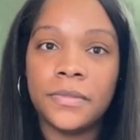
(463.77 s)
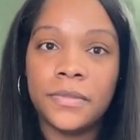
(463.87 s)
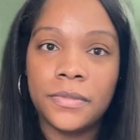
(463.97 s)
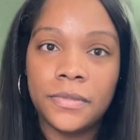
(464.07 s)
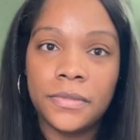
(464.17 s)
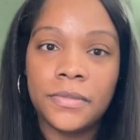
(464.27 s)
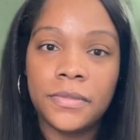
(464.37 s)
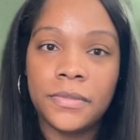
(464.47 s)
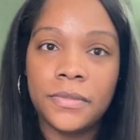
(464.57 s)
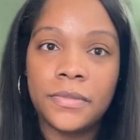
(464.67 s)

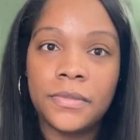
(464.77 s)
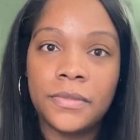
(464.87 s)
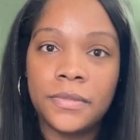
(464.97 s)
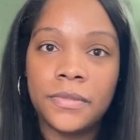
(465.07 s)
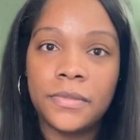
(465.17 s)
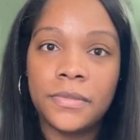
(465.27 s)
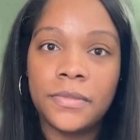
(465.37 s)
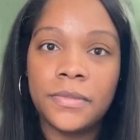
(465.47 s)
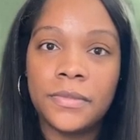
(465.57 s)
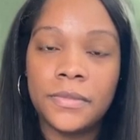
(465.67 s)

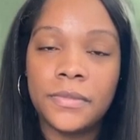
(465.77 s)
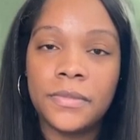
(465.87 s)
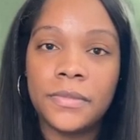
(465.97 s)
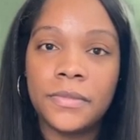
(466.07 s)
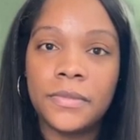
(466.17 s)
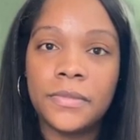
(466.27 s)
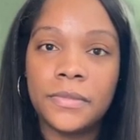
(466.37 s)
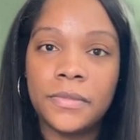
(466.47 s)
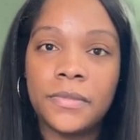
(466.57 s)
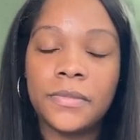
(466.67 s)

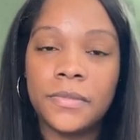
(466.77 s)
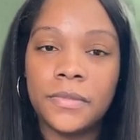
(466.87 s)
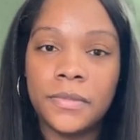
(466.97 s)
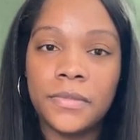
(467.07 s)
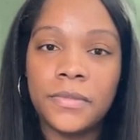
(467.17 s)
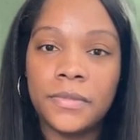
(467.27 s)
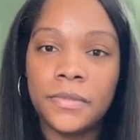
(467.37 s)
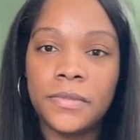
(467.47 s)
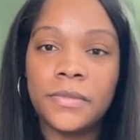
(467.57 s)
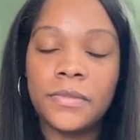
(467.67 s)

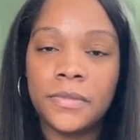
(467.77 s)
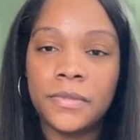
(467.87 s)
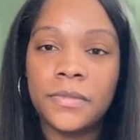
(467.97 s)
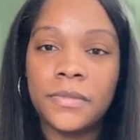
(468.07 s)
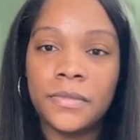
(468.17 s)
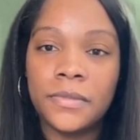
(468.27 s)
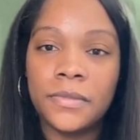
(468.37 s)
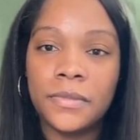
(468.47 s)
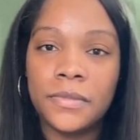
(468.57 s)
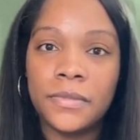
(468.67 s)

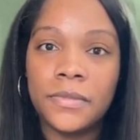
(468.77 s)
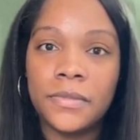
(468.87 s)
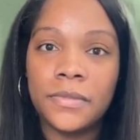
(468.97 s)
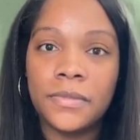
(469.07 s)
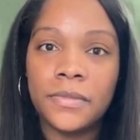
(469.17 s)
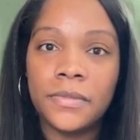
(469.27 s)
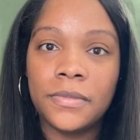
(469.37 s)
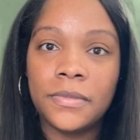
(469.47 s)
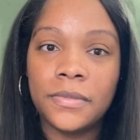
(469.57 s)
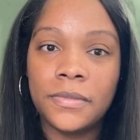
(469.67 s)

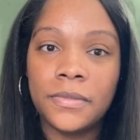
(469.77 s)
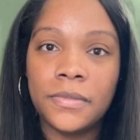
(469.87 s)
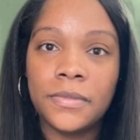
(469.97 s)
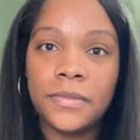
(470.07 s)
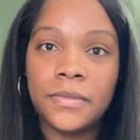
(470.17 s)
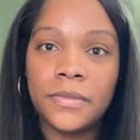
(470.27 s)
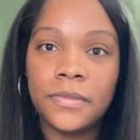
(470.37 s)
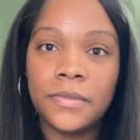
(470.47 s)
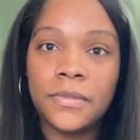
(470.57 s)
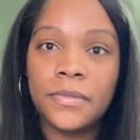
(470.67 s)

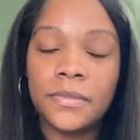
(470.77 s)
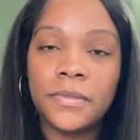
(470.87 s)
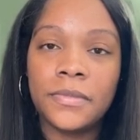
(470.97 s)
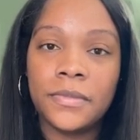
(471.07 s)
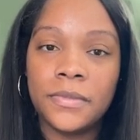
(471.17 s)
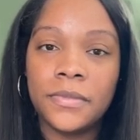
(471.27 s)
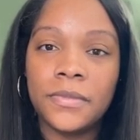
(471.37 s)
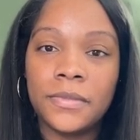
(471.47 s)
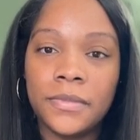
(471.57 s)
(not speaking)